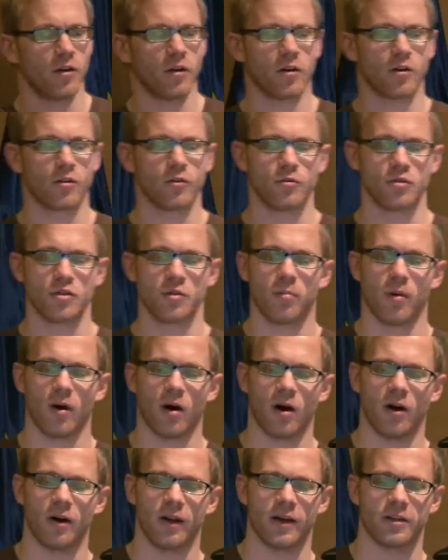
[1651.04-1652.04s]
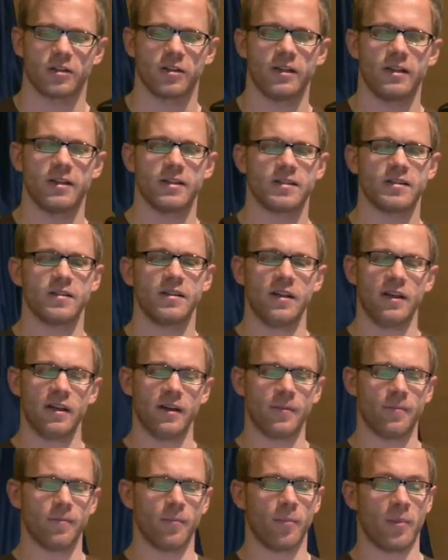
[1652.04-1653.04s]
crucial part actually is
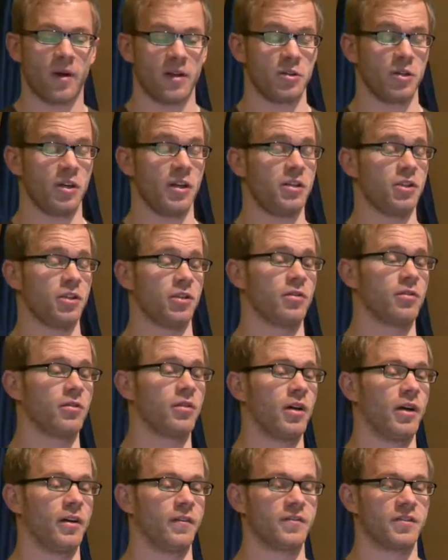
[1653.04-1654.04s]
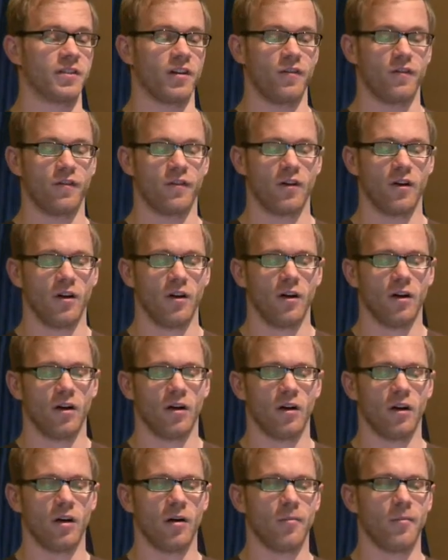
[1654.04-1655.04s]
the pagination kind of stuff.
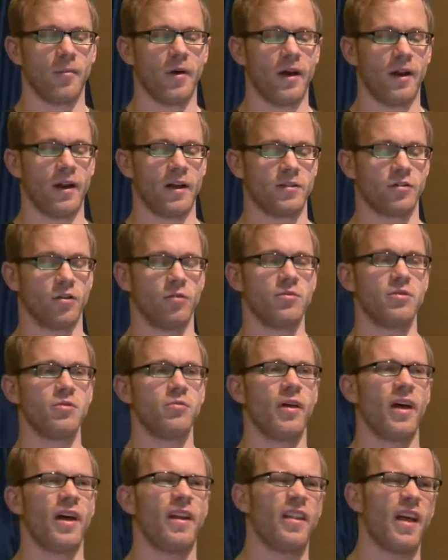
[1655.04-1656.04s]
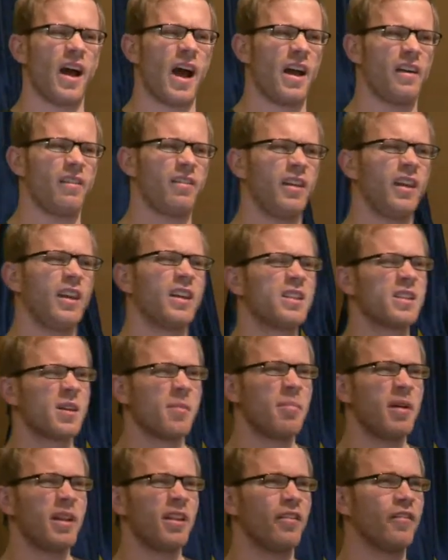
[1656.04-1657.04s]
And I told you that I think it's a
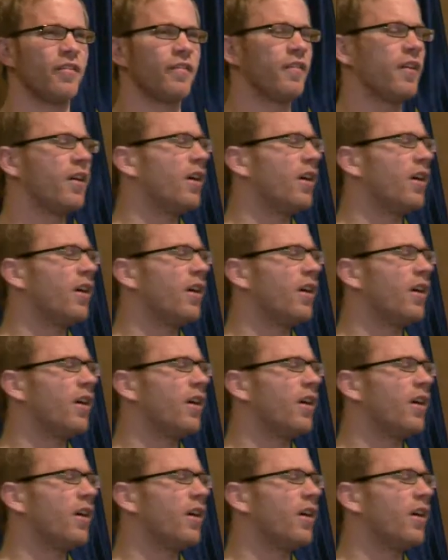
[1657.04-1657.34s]
bit of